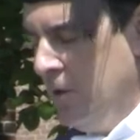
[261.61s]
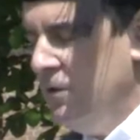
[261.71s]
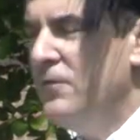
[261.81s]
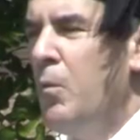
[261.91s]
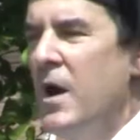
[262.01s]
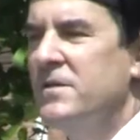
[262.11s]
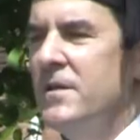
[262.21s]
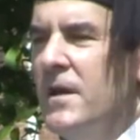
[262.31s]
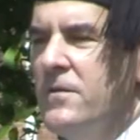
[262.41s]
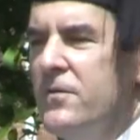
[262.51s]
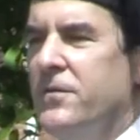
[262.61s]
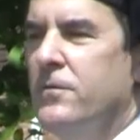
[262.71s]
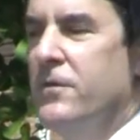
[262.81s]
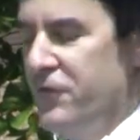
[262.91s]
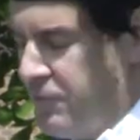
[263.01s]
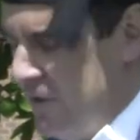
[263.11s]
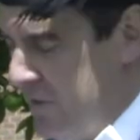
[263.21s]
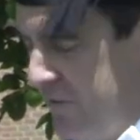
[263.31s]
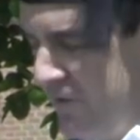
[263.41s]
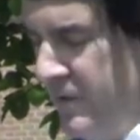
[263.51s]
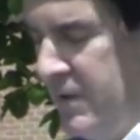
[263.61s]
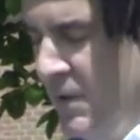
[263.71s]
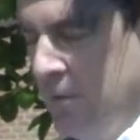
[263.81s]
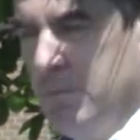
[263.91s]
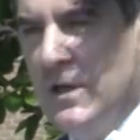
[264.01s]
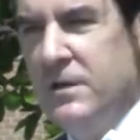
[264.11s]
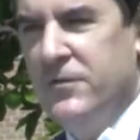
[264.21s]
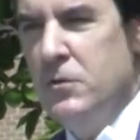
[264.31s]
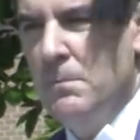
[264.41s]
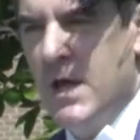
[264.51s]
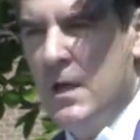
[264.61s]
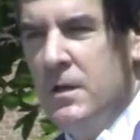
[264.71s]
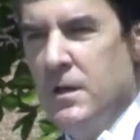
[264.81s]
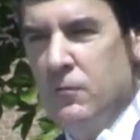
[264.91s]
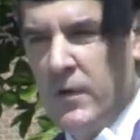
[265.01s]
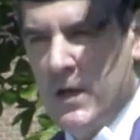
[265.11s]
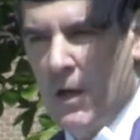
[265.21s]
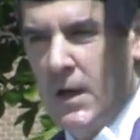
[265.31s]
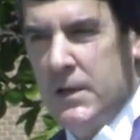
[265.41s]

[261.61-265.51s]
You've walked together through the streets, many of you men in red high